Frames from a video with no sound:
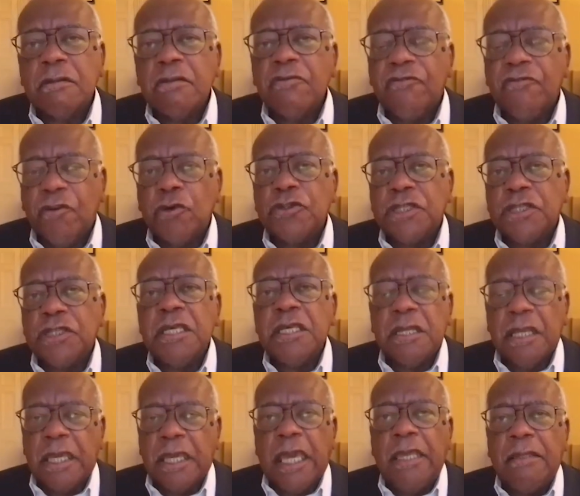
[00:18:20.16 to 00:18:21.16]
foresee,
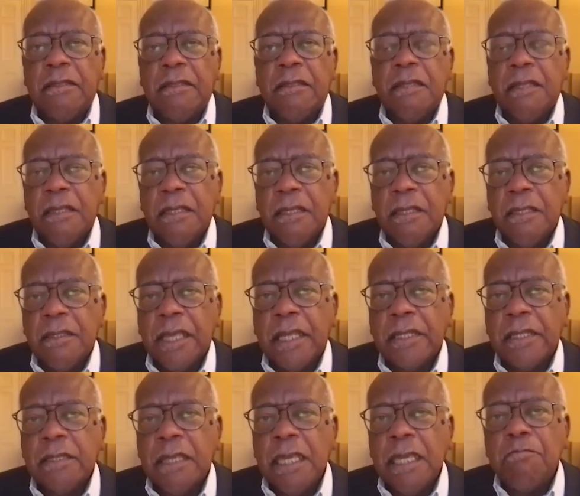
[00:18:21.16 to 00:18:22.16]
and again,
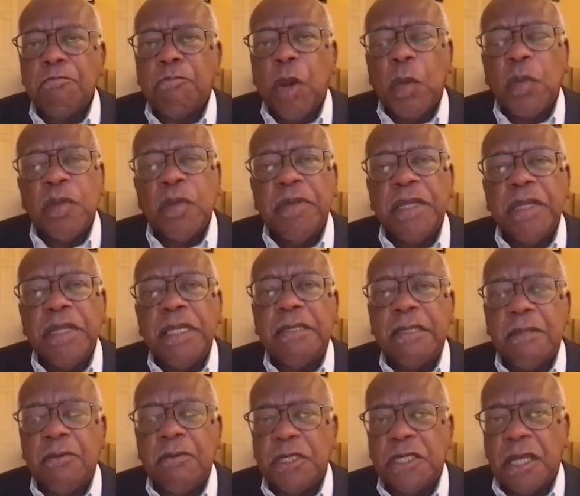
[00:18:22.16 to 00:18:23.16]
that
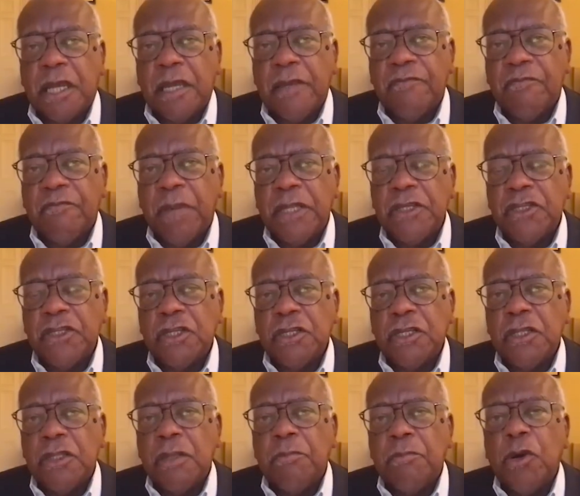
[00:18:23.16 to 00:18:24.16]
improbability, which I've mentioned
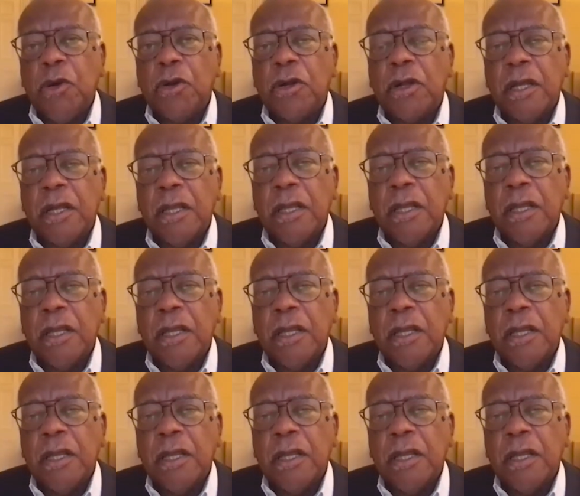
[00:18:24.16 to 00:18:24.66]
in the book,